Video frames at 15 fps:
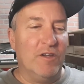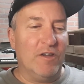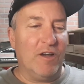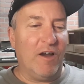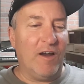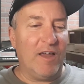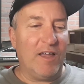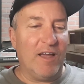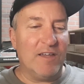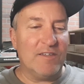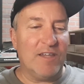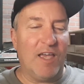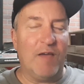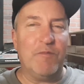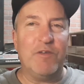Alright guys,
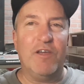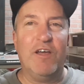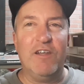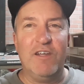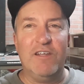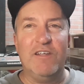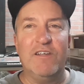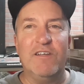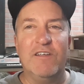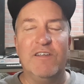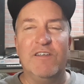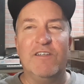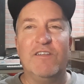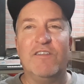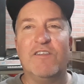happy hunting.
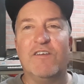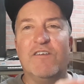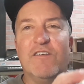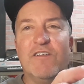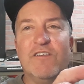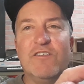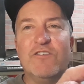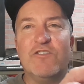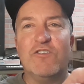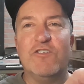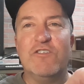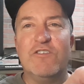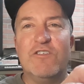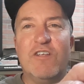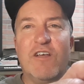There is
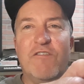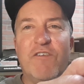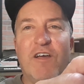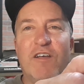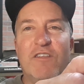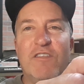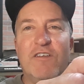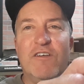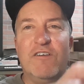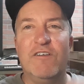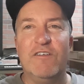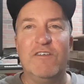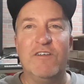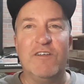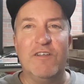good stuff out
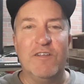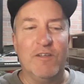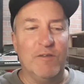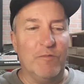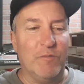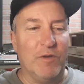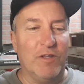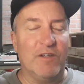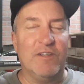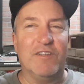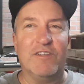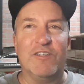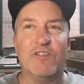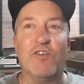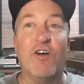there, but
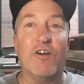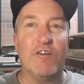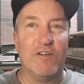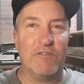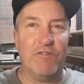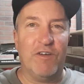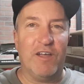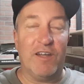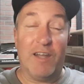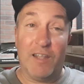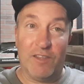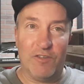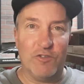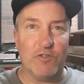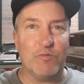a little hard to find
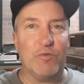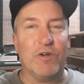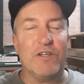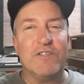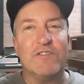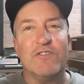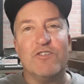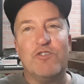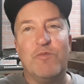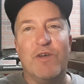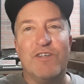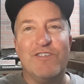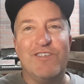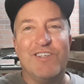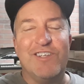at those prices
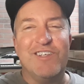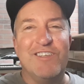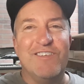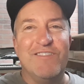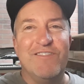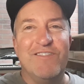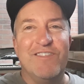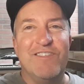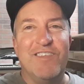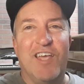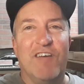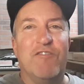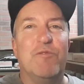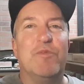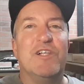especially.
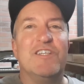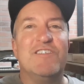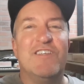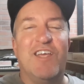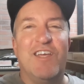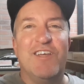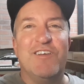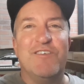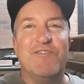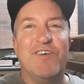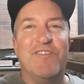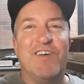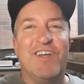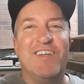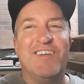Have a blessed day.
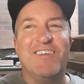Bye-bye.